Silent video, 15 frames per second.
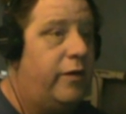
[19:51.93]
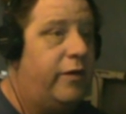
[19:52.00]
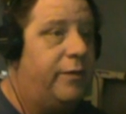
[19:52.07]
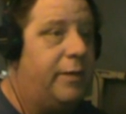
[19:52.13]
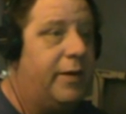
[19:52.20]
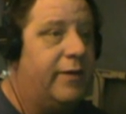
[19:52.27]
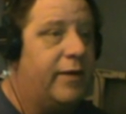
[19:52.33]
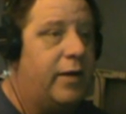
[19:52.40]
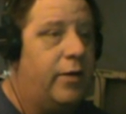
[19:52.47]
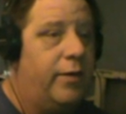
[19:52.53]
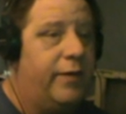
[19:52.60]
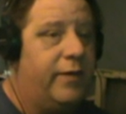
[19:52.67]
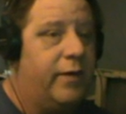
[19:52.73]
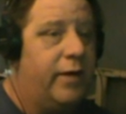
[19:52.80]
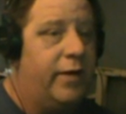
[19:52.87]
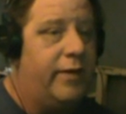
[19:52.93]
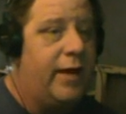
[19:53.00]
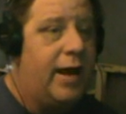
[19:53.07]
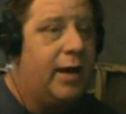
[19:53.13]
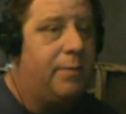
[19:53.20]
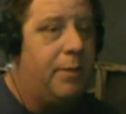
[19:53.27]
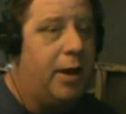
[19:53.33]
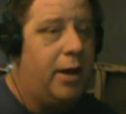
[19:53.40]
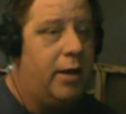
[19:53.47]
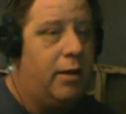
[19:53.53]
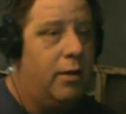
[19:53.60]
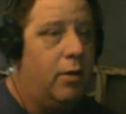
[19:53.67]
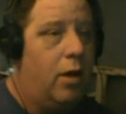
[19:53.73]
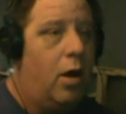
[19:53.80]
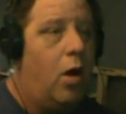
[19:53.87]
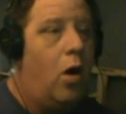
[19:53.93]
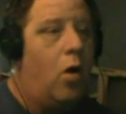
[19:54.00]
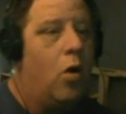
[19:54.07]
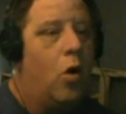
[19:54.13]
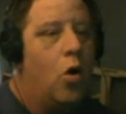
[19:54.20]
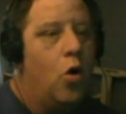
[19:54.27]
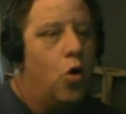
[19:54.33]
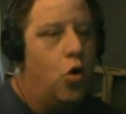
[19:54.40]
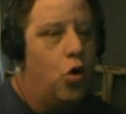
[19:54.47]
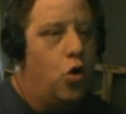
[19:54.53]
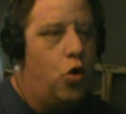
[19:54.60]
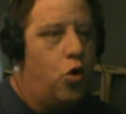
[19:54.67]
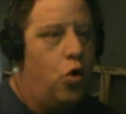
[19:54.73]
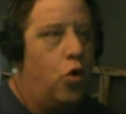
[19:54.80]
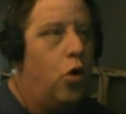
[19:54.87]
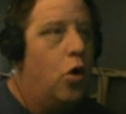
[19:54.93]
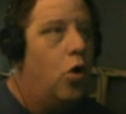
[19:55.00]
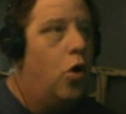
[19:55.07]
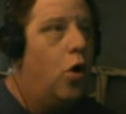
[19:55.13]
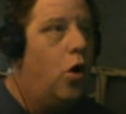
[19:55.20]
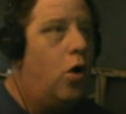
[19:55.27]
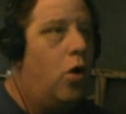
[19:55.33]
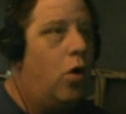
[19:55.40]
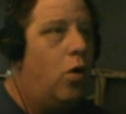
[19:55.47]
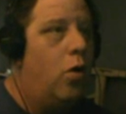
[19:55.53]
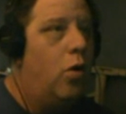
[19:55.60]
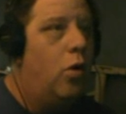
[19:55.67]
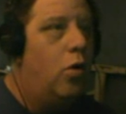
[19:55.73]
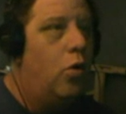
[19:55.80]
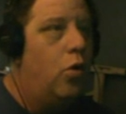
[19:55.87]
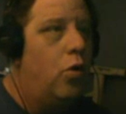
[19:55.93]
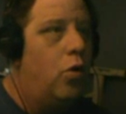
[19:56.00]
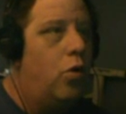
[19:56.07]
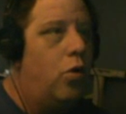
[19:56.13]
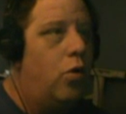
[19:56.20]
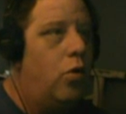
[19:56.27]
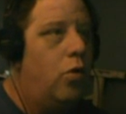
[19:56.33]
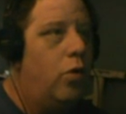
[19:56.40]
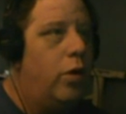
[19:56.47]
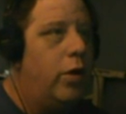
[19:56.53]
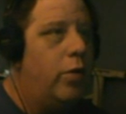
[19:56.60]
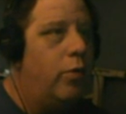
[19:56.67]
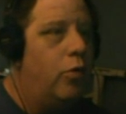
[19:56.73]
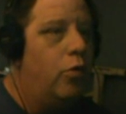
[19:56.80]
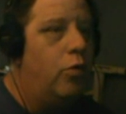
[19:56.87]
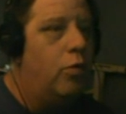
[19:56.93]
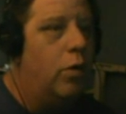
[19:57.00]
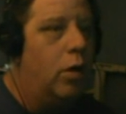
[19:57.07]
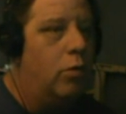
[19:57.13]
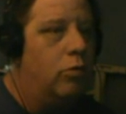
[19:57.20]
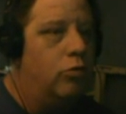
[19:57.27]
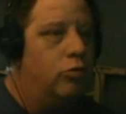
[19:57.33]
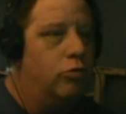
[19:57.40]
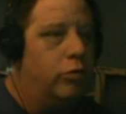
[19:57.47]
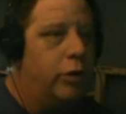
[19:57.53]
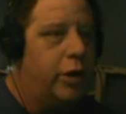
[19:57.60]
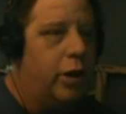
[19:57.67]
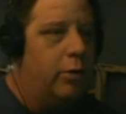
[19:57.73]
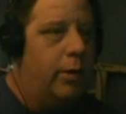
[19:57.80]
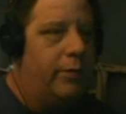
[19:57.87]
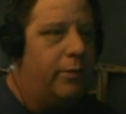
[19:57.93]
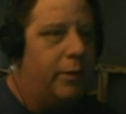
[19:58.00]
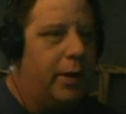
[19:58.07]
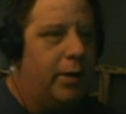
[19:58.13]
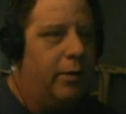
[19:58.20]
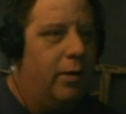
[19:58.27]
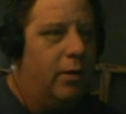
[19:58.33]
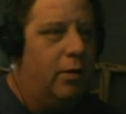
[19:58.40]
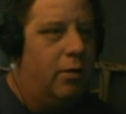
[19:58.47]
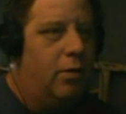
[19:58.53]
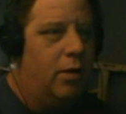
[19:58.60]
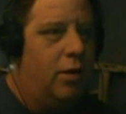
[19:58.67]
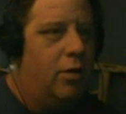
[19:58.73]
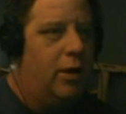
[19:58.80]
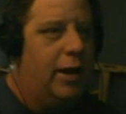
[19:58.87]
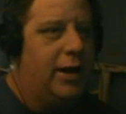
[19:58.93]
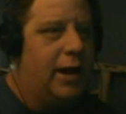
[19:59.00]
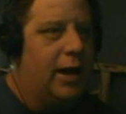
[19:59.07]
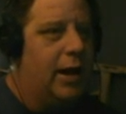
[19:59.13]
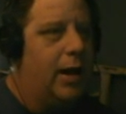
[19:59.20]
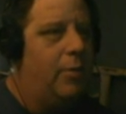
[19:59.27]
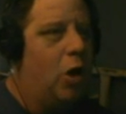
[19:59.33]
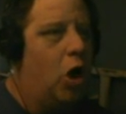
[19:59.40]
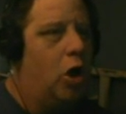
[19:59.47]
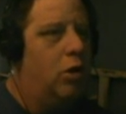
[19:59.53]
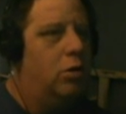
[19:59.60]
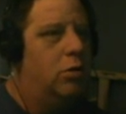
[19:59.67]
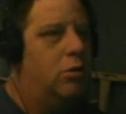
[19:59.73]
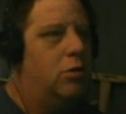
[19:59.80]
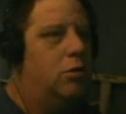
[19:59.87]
Just because I know he's going to attack me. Oh! Ooh! Oh! Ooh, you, ooh, get away from me. I don't like that eyeball.